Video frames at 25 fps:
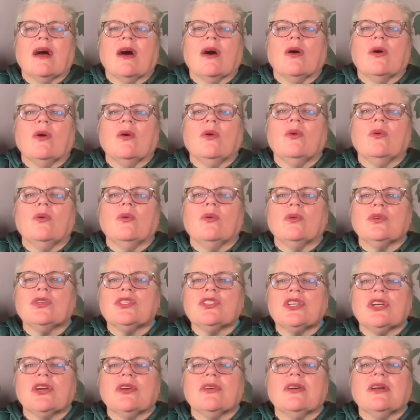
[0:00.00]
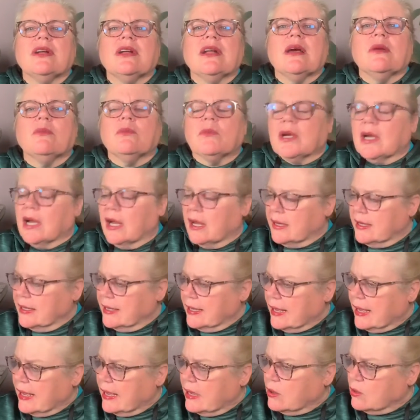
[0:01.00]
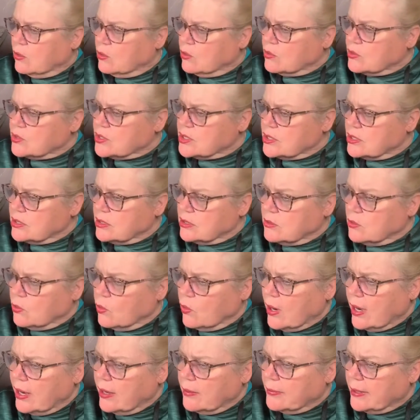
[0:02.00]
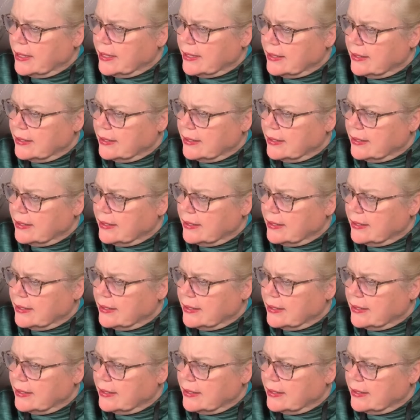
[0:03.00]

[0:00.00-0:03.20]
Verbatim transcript: Oh, Sharon, I'm cutting out. Why am I